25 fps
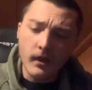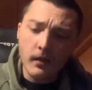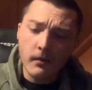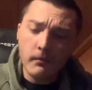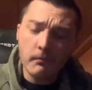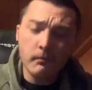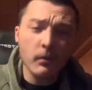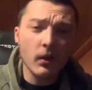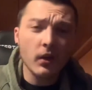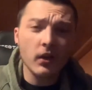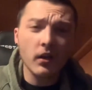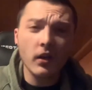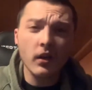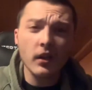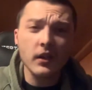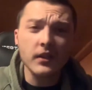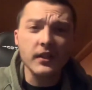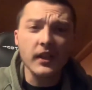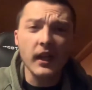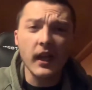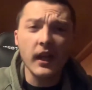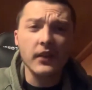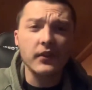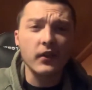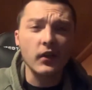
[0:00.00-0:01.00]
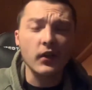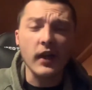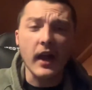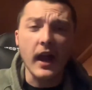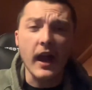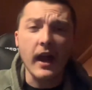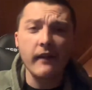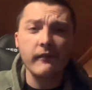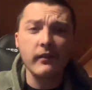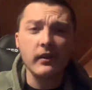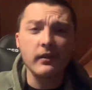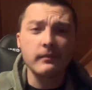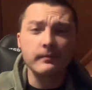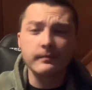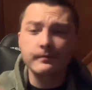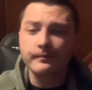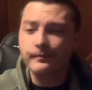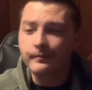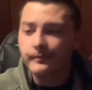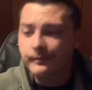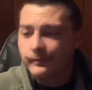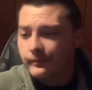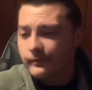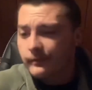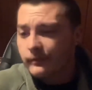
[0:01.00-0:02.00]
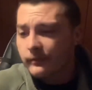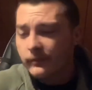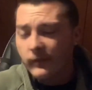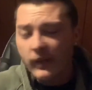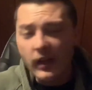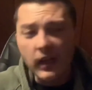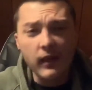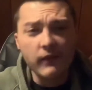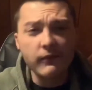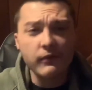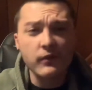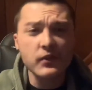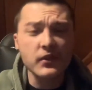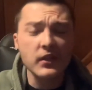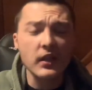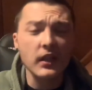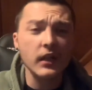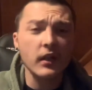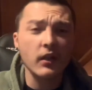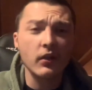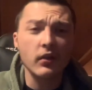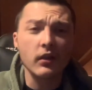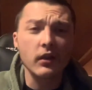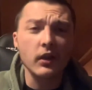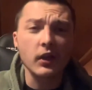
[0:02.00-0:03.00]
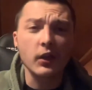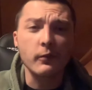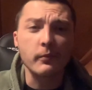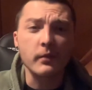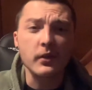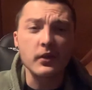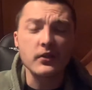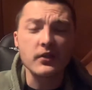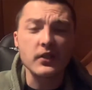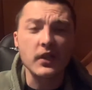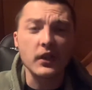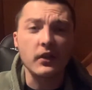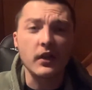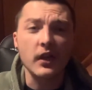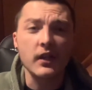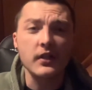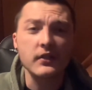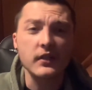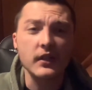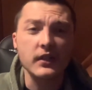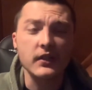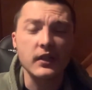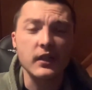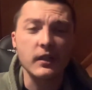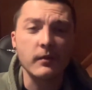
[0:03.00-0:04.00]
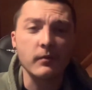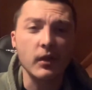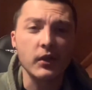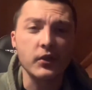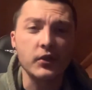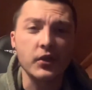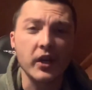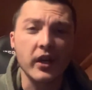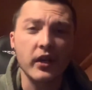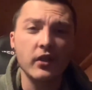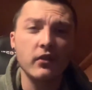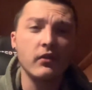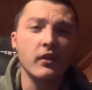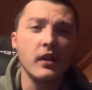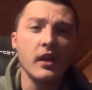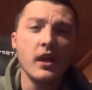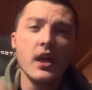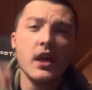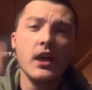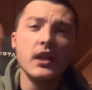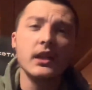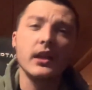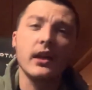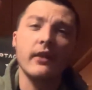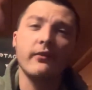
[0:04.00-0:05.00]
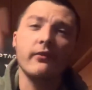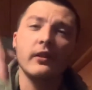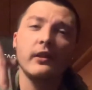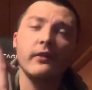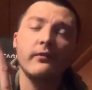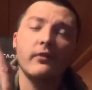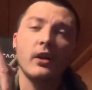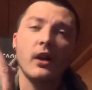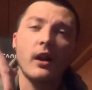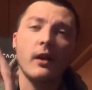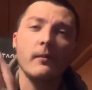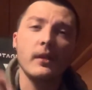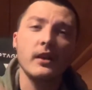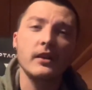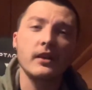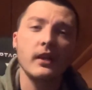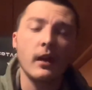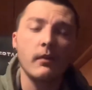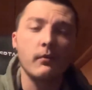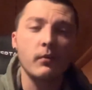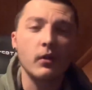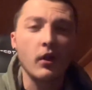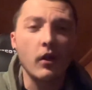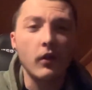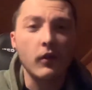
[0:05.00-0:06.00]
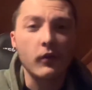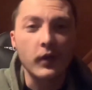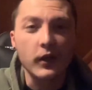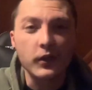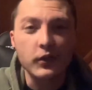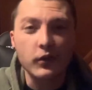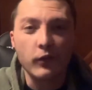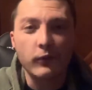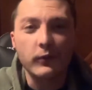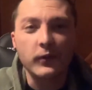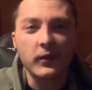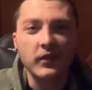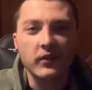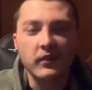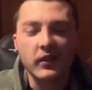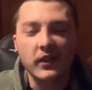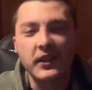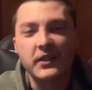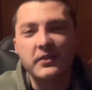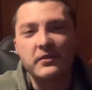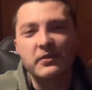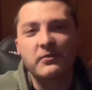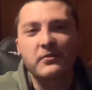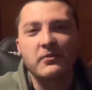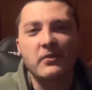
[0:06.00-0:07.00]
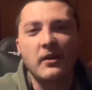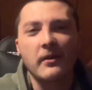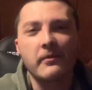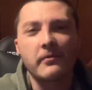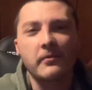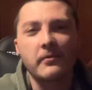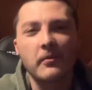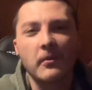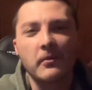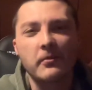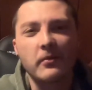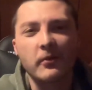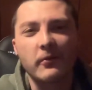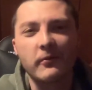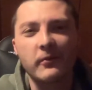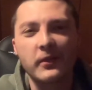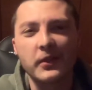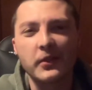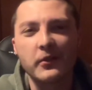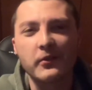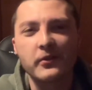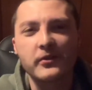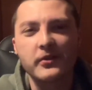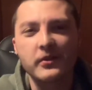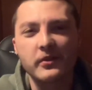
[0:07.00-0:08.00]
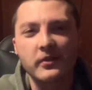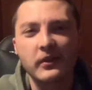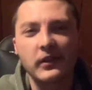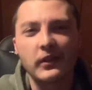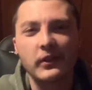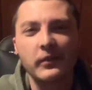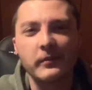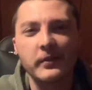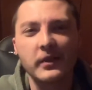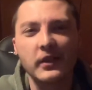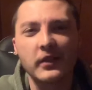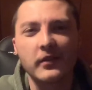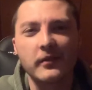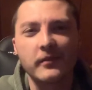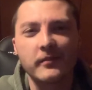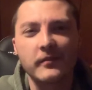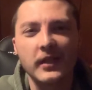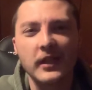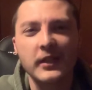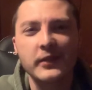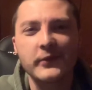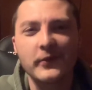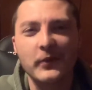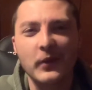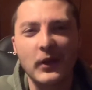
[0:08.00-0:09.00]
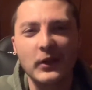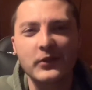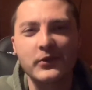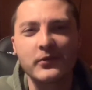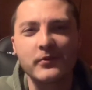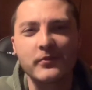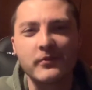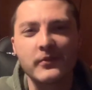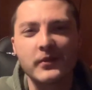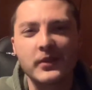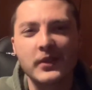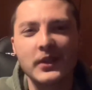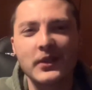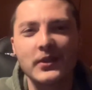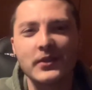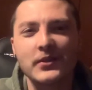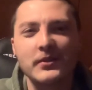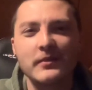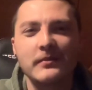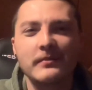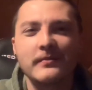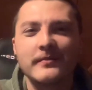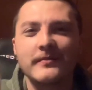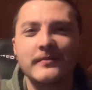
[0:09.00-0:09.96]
But uh, yeah, there you have it. If there's any other liquor beers that you guys like to see on my channel, definitely leave a comment down below. And don't forget to like and subscribe for more upcoming videos. liquor beer. Thanks for watching. Cheers.